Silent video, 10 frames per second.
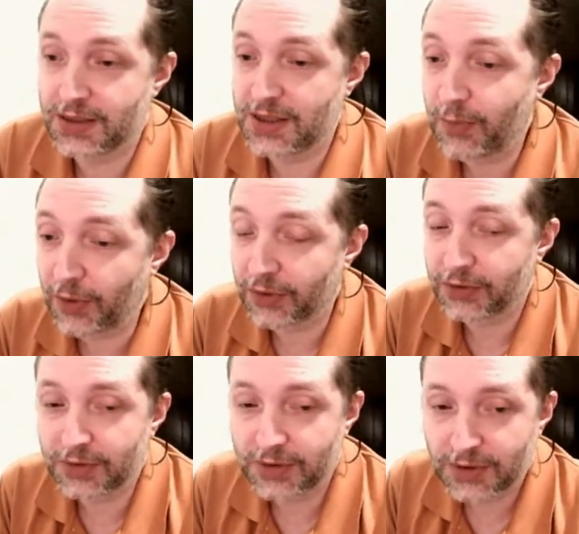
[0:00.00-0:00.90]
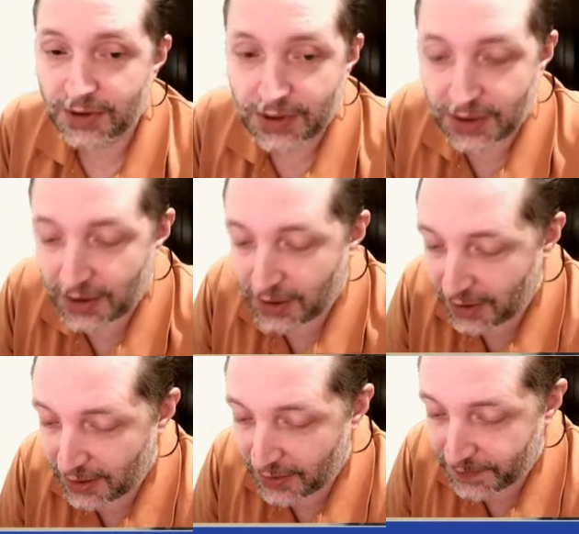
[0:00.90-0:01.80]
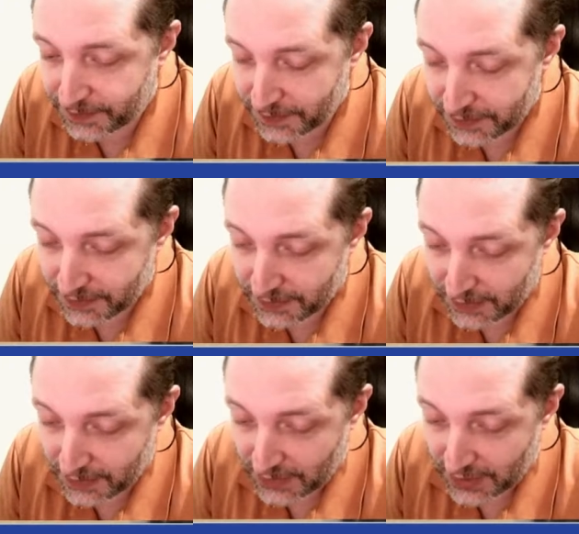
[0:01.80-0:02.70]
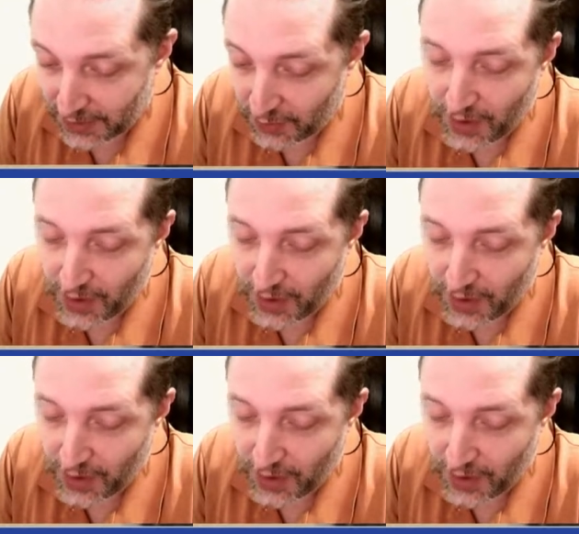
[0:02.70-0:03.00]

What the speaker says: red, a lot of cards are good in red,